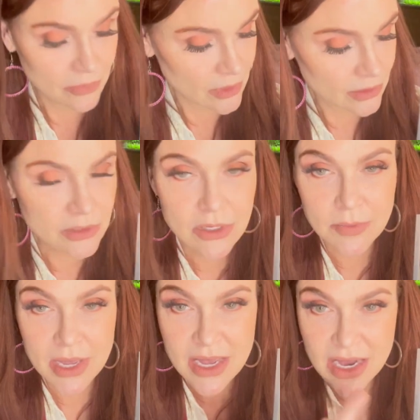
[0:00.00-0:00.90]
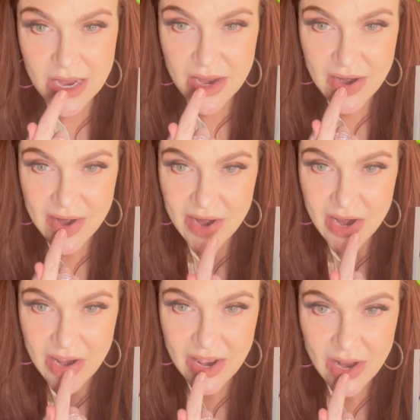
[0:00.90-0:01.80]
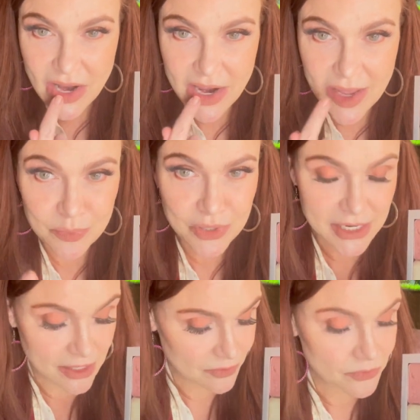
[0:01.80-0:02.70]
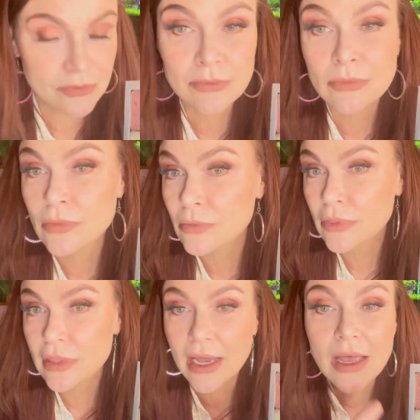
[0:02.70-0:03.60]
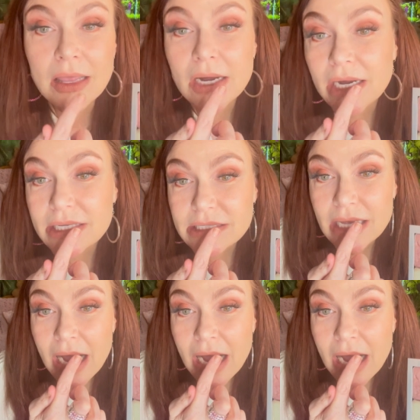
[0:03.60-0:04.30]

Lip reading: Let's go back. Look how pretty that color is.